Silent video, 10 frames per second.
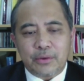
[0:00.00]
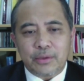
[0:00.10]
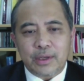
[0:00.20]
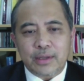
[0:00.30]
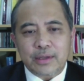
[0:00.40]

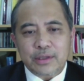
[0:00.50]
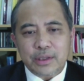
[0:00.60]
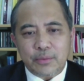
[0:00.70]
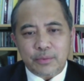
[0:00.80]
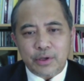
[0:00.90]

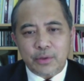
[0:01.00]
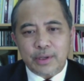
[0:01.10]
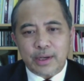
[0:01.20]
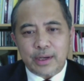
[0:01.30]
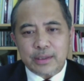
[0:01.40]
Utilization of renewable
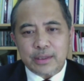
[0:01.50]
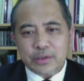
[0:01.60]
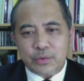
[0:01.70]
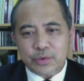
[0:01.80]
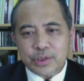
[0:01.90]
energy is
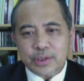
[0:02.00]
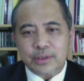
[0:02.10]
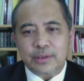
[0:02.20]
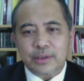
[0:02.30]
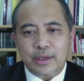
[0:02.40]

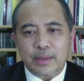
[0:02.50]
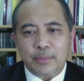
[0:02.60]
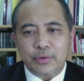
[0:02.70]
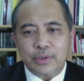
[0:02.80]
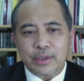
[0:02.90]
crucial in
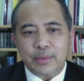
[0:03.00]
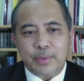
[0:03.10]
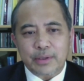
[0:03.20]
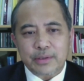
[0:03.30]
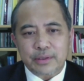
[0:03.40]
upholding the
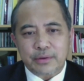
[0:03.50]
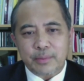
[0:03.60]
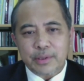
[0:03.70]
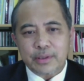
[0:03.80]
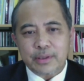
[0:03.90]
Paris
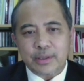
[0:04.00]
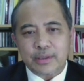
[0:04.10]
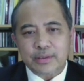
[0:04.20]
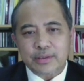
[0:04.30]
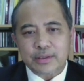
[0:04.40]
Agreement and
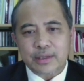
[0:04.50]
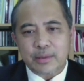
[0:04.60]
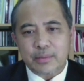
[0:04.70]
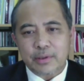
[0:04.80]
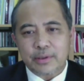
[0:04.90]
the
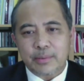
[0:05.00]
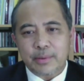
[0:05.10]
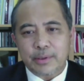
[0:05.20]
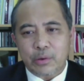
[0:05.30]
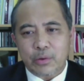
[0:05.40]
Sustainable
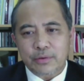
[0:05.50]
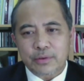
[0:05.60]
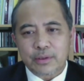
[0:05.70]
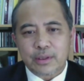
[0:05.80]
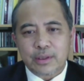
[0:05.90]
Development
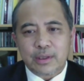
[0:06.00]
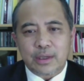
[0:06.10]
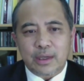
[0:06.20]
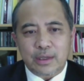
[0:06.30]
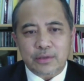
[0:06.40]
Goals,
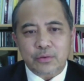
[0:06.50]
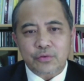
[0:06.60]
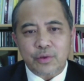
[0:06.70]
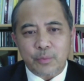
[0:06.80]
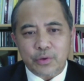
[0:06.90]
and it's
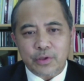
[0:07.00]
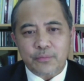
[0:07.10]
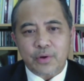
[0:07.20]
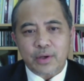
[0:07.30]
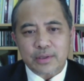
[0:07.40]
also
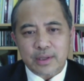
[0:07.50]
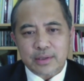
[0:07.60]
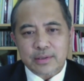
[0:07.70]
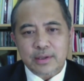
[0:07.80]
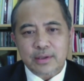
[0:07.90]
important for
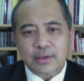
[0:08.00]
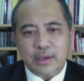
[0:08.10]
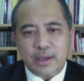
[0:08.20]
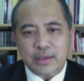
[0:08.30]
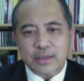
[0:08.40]
ASEAN's
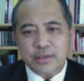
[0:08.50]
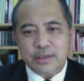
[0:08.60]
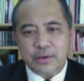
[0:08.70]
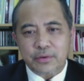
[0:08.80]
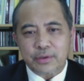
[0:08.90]
energy
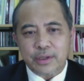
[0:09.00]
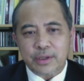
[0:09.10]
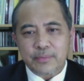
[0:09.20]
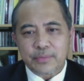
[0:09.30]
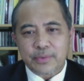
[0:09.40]

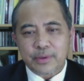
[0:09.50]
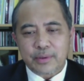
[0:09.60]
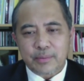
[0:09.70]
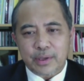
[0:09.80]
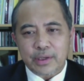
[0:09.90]
security
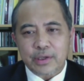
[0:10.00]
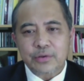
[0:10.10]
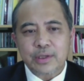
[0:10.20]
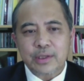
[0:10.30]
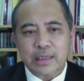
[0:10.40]
by
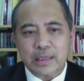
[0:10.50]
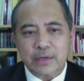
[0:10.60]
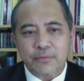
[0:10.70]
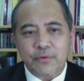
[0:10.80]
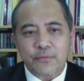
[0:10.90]
reducing the
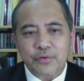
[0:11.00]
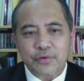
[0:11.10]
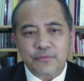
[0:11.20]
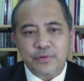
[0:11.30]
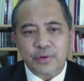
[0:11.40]
need for
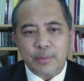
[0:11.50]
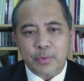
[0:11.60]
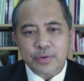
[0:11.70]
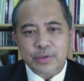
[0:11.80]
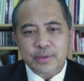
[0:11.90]
fossil fuel
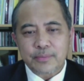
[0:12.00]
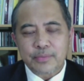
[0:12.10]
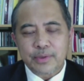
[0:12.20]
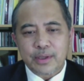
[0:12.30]
imports.